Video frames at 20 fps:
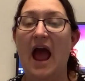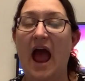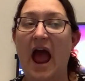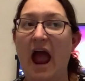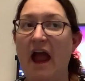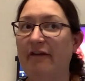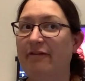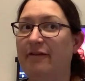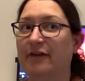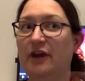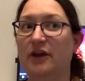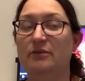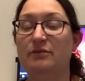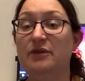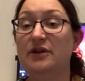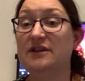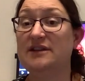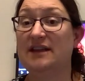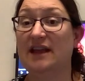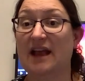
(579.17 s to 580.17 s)
African
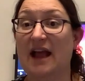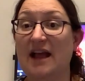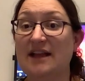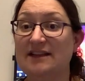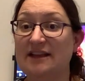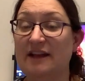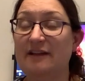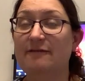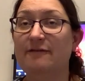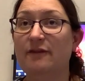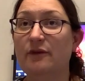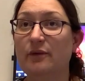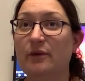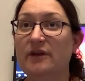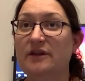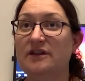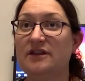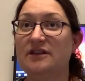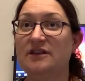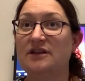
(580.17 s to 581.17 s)
music has
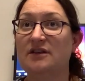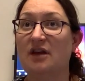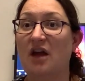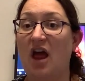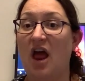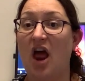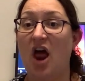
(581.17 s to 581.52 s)
influenced